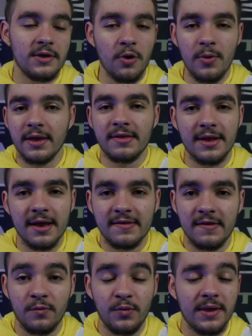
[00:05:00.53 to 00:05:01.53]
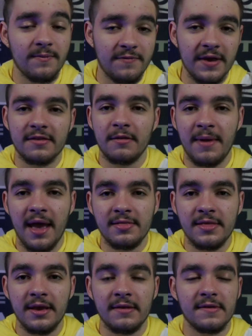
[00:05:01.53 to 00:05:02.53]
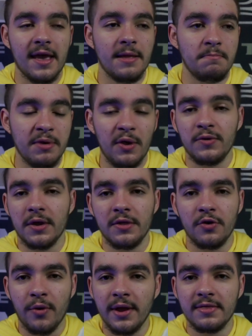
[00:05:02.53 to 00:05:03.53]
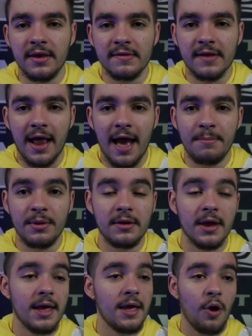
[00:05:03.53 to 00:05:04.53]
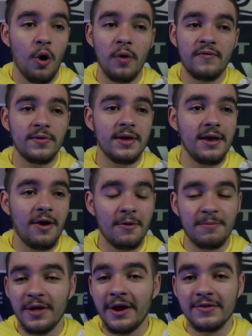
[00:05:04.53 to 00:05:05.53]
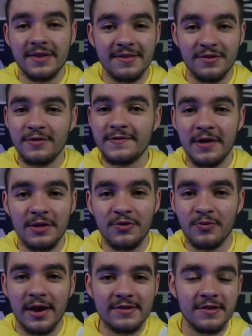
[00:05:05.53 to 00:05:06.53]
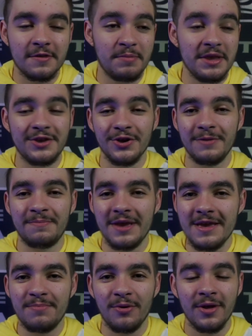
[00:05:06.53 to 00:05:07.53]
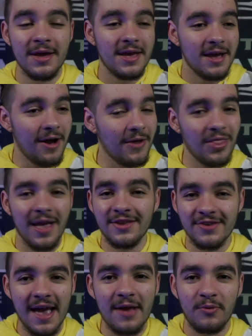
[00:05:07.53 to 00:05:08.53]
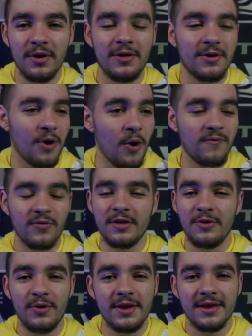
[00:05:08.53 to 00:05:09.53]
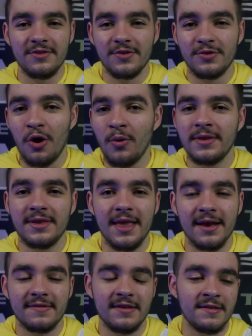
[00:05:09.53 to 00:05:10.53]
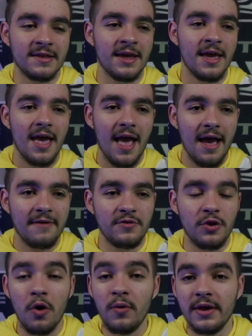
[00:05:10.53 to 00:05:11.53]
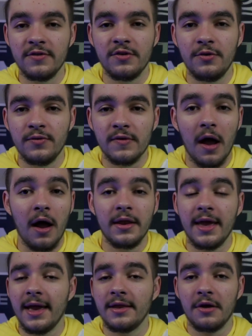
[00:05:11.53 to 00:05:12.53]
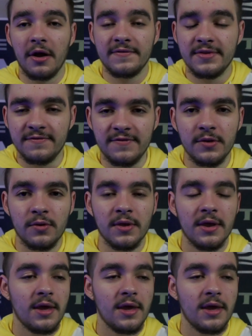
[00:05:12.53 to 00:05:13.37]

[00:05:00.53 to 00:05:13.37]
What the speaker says: going into next season, we can fix the bad things and build on the great things that happened. Hopefully our players can still follow directions, be good people. Unlike Chad Wheeler, hopefully we can just go into next season, have no issues on and off the field,